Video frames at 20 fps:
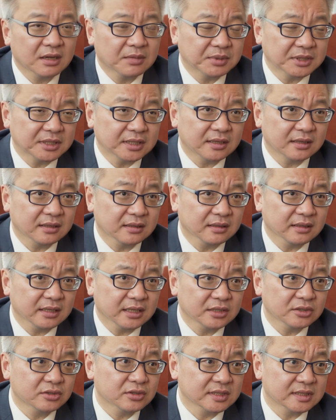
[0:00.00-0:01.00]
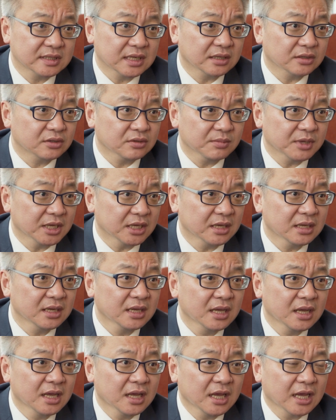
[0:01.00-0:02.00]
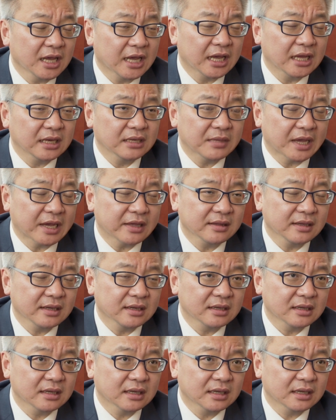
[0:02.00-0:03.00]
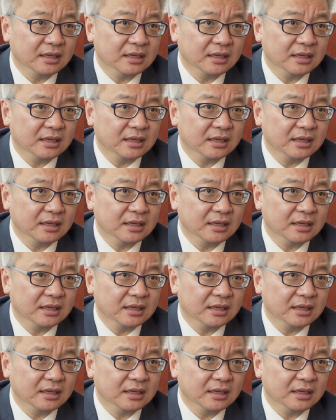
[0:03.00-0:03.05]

are particularly interesting to me. And I think,